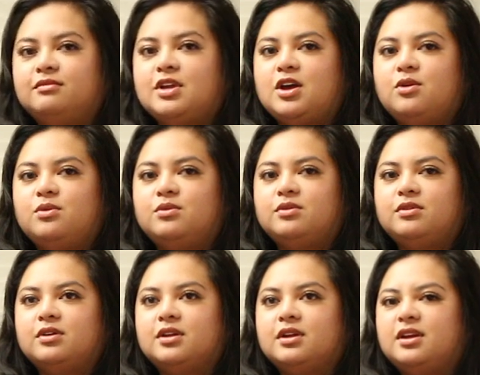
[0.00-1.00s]
No.
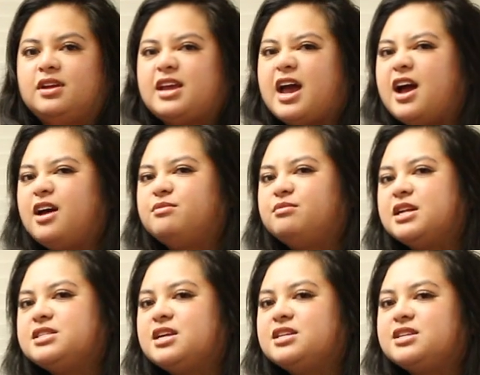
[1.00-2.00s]
Yeah.
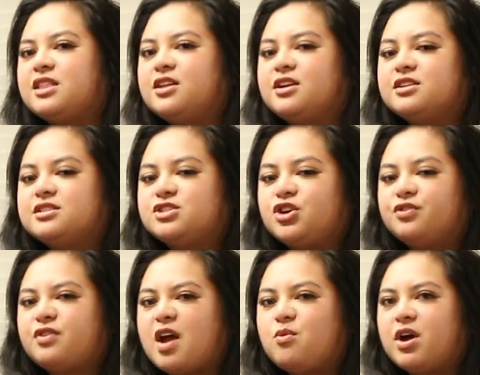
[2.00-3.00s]
Is, is that the stir
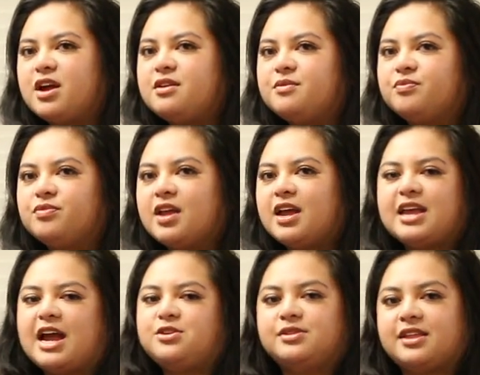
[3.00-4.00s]
fry one? Yeah.
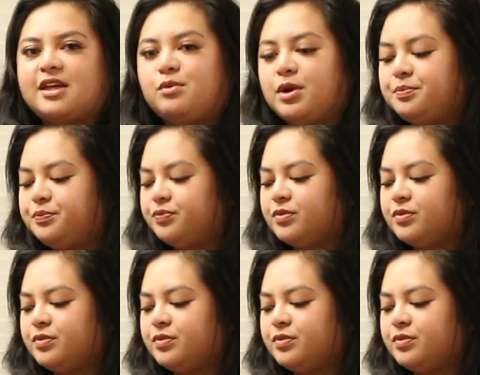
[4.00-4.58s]
Yeah, I don't like that one.